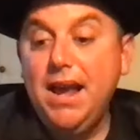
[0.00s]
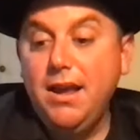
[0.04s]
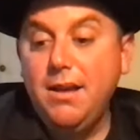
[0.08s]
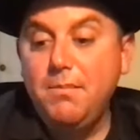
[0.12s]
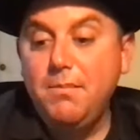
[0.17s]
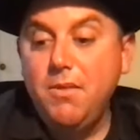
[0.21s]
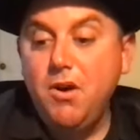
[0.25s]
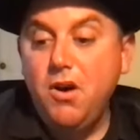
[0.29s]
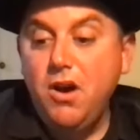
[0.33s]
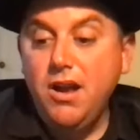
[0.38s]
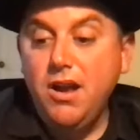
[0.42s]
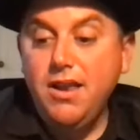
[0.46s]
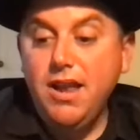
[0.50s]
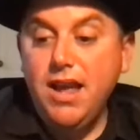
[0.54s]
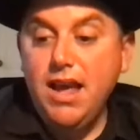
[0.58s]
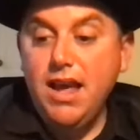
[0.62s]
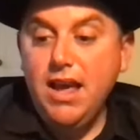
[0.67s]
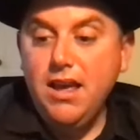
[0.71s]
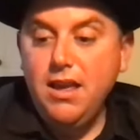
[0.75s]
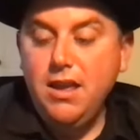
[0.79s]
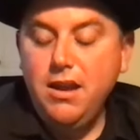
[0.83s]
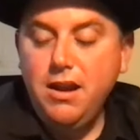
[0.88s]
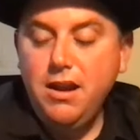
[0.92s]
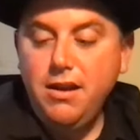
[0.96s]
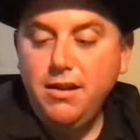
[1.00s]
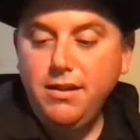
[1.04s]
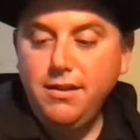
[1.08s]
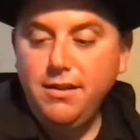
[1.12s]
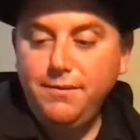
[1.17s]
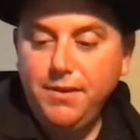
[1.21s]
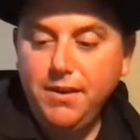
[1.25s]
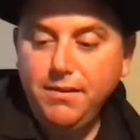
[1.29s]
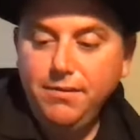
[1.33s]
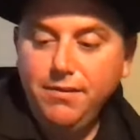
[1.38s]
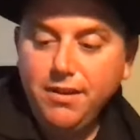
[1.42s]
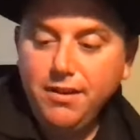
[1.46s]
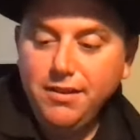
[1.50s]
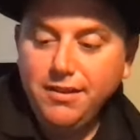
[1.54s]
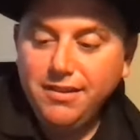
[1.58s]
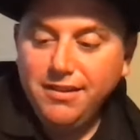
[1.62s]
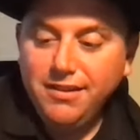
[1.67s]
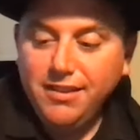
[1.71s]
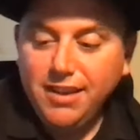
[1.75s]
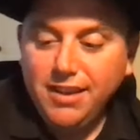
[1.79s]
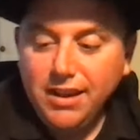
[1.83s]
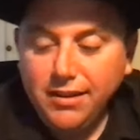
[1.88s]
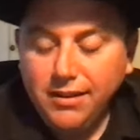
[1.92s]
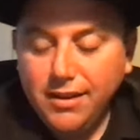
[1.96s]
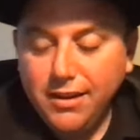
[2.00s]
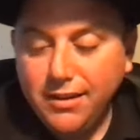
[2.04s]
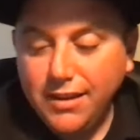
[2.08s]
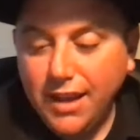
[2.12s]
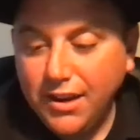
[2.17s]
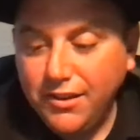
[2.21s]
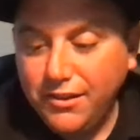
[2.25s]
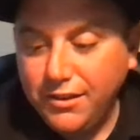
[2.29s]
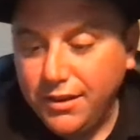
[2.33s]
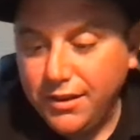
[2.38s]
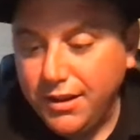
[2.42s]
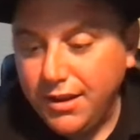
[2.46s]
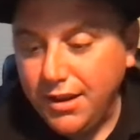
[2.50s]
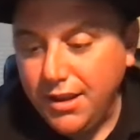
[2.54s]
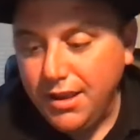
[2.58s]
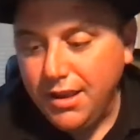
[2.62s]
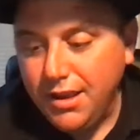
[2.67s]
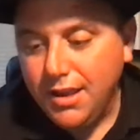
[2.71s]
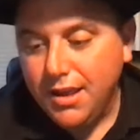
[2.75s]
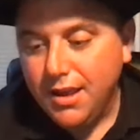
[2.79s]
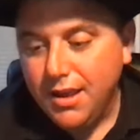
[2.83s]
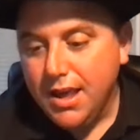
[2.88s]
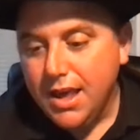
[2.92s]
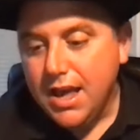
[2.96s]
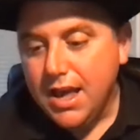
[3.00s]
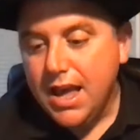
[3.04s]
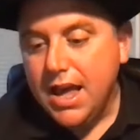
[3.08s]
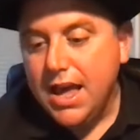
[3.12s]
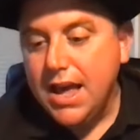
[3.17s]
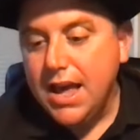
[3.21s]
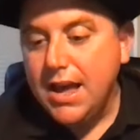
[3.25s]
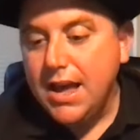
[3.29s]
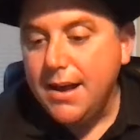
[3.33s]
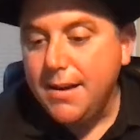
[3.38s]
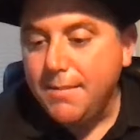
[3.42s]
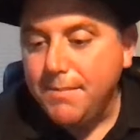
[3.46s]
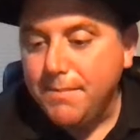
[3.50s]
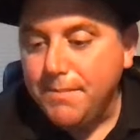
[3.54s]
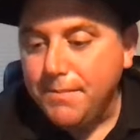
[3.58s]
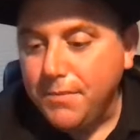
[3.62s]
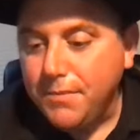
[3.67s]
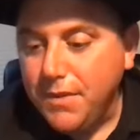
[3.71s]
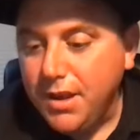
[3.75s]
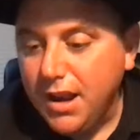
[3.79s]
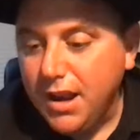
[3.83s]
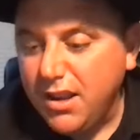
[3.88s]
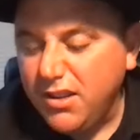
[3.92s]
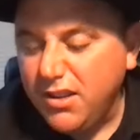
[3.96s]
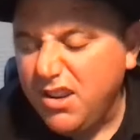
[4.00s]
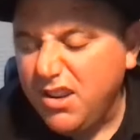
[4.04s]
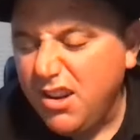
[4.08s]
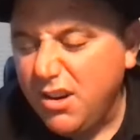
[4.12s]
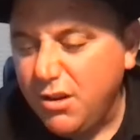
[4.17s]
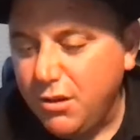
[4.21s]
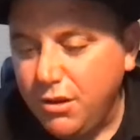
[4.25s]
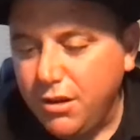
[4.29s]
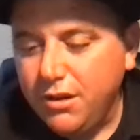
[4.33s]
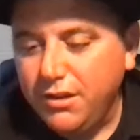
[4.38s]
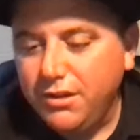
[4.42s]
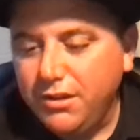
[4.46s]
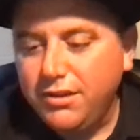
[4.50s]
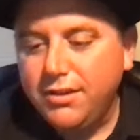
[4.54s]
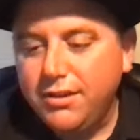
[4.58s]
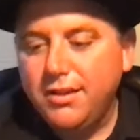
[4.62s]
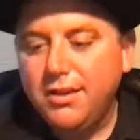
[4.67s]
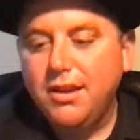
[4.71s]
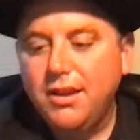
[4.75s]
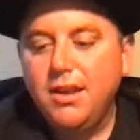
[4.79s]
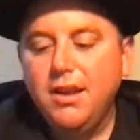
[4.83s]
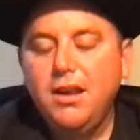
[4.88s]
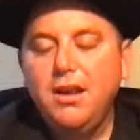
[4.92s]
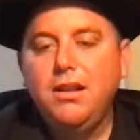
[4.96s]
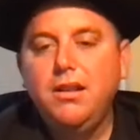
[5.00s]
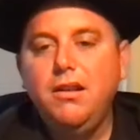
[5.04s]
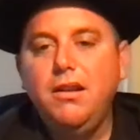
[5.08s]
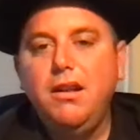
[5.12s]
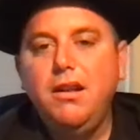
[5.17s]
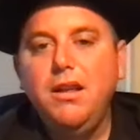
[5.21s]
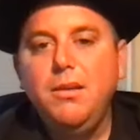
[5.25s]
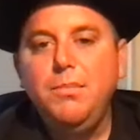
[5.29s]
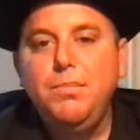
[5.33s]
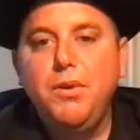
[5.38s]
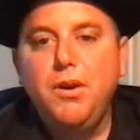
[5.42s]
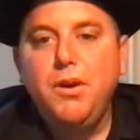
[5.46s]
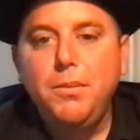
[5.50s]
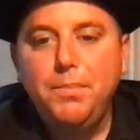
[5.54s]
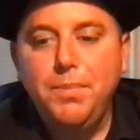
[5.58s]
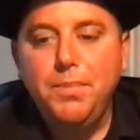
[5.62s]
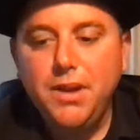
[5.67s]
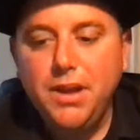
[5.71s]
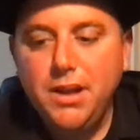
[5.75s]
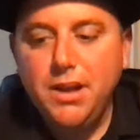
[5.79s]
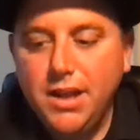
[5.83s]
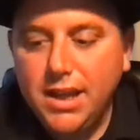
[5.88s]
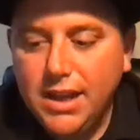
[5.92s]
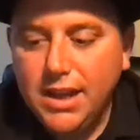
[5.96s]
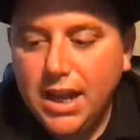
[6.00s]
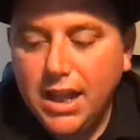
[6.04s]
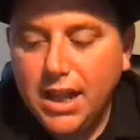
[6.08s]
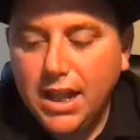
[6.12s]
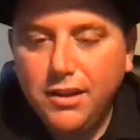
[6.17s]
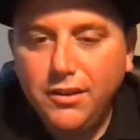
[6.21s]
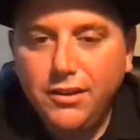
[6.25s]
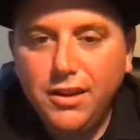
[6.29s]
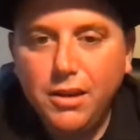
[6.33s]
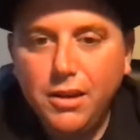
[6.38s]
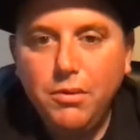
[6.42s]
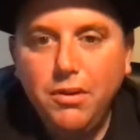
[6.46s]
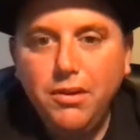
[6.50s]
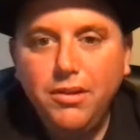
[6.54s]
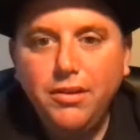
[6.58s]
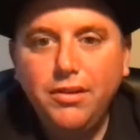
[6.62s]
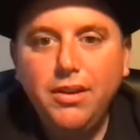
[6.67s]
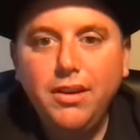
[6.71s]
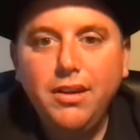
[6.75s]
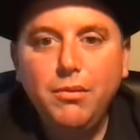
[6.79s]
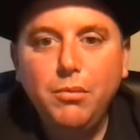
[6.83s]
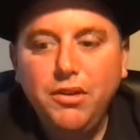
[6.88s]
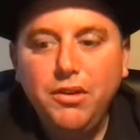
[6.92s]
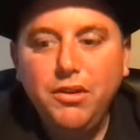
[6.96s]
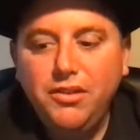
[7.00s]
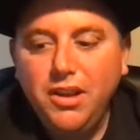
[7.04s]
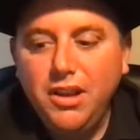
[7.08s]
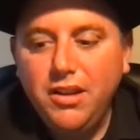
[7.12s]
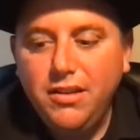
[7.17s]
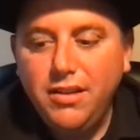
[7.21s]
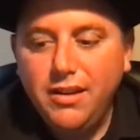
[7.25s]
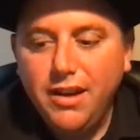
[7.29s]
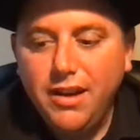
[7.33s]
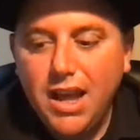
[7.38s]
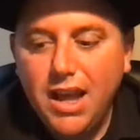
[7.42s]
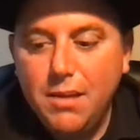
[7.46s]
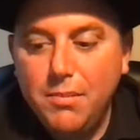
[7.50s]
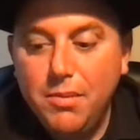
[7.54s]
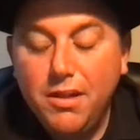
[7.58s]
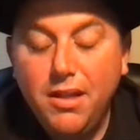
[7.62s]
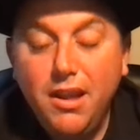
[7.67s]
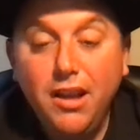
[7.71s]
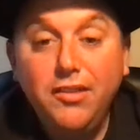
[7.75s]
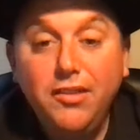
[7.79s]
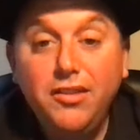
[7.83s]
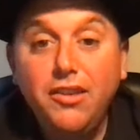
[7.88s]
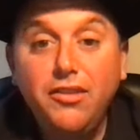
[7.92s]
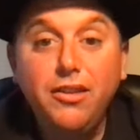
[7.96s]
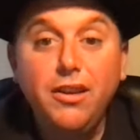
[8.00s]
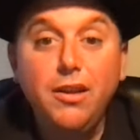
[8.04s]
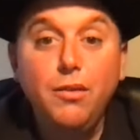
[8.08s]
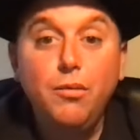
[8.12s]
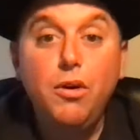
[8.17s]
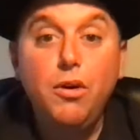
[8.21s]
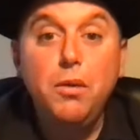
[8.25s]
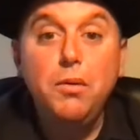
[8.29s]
in my day, you know, in the fifties and sixties, actually, um, you know, it's not always lollipop uh, colours that we we see today, but that's actually why